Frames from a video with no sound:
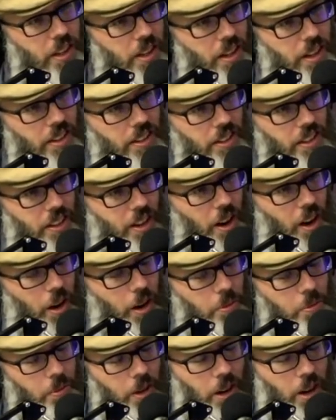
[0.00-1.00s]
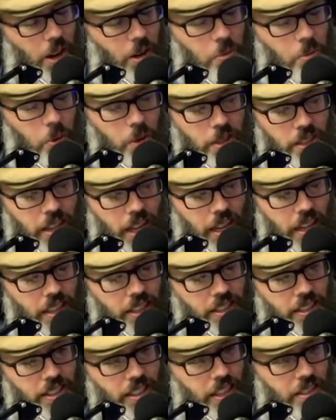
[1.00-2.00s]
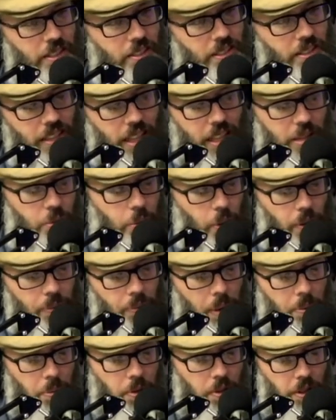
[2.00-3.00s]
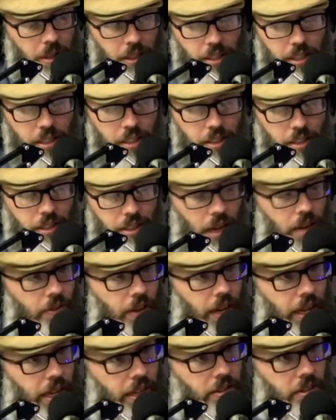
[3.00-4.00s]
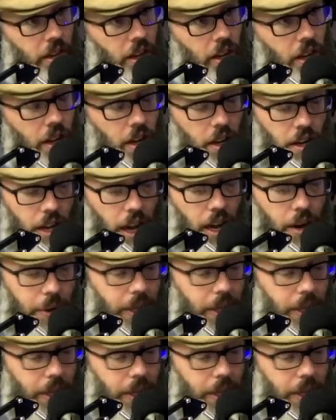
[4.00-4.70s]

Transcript: is nigh. Card, cardboard sign. Yeah, that, that's what people looked at Jeremiah as. Oh, we